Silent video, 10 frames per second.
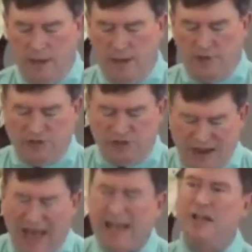And she
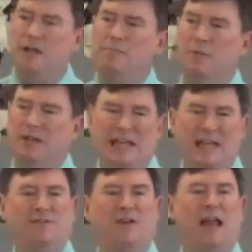said, I can
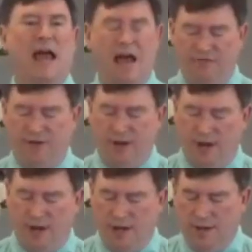believe in
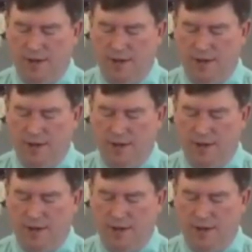heaven